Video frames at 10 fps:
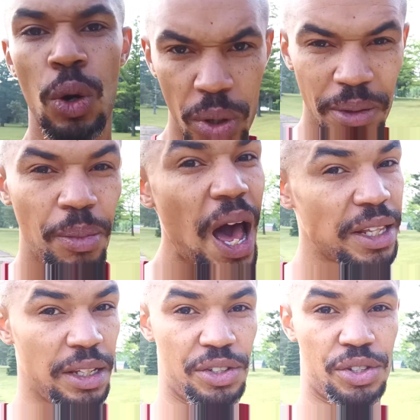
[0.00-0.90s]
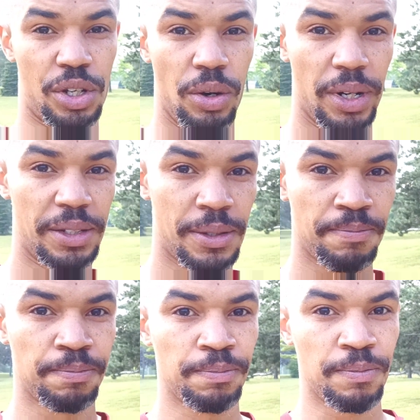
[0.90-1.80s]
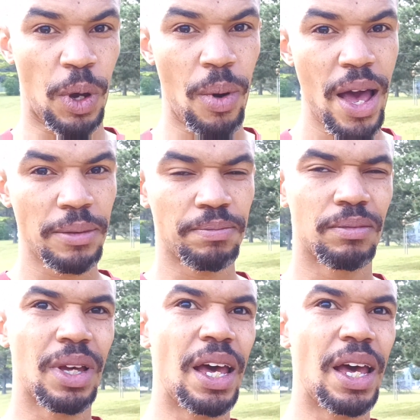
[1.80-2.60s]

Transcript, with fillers: who can buy these securities? All right.